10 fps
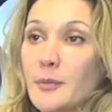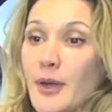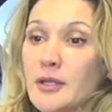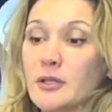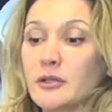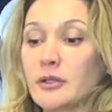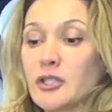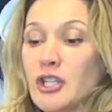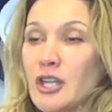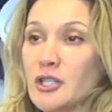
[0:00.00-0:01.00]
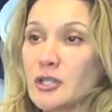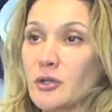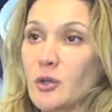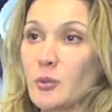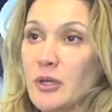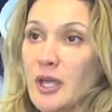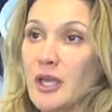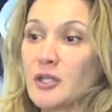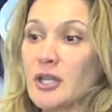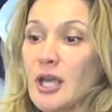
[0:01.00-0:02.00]
depends on the changes in your
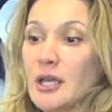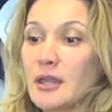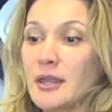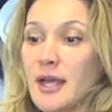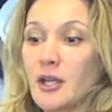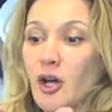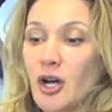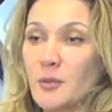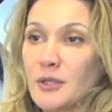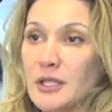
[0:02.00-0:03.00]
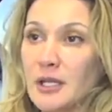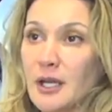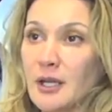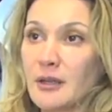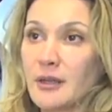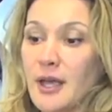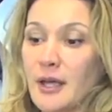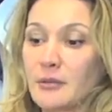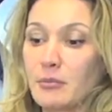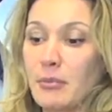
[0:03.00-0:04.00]
pH, that harmony,
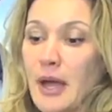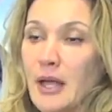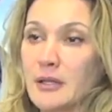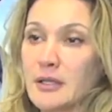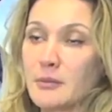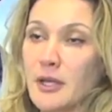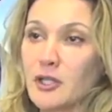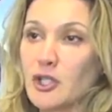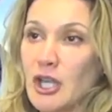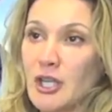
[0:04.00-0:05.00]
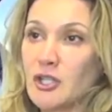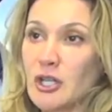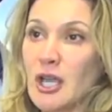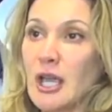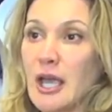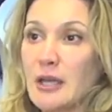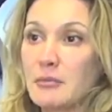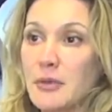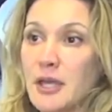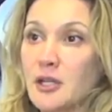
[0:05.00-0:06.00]
that balance may change
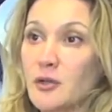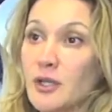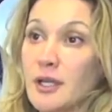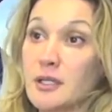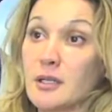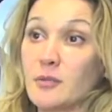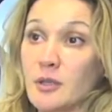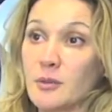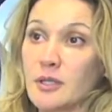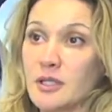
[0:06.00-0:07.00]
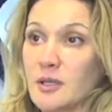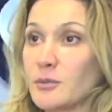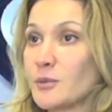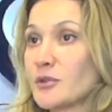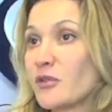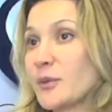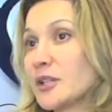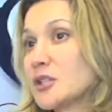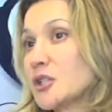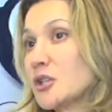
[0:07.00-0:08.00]
and may create symptoms. Symptoms of
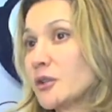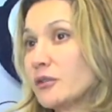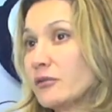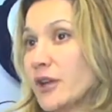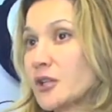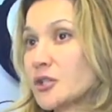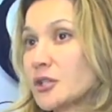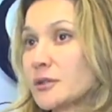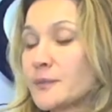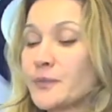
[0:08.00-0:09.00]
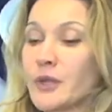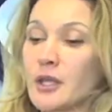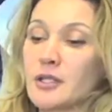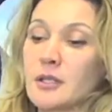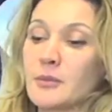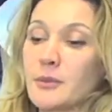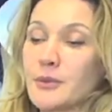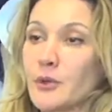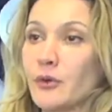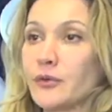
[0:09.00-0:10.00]
bacterial infection,
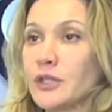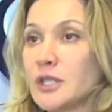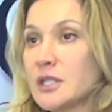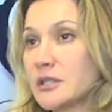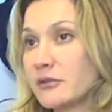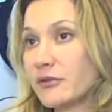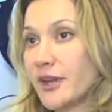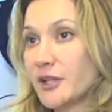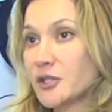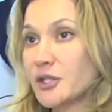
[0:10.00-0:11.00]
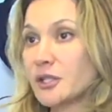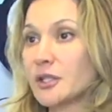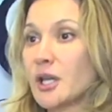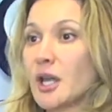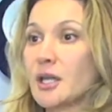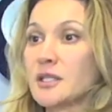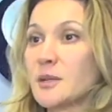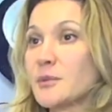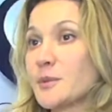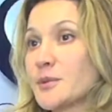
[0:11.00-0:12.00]
symptoms of yeast infection,
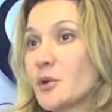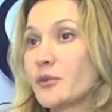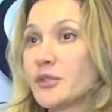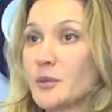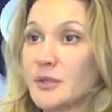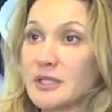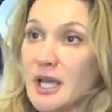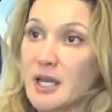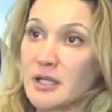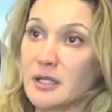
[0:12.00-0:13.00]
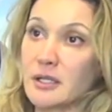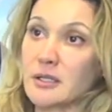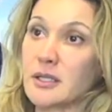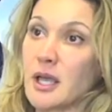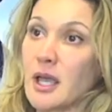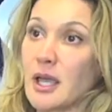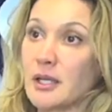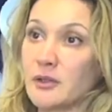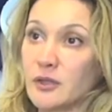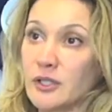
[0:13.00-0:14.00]
symptoms of dermatitis
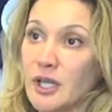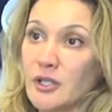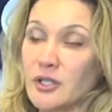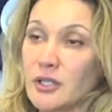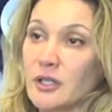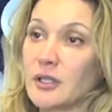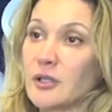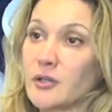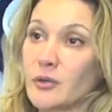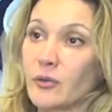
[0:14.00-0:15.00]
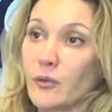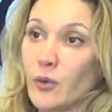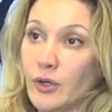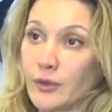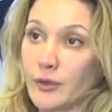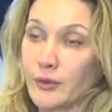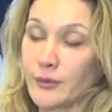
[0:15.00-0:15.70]
and irritation and so forth.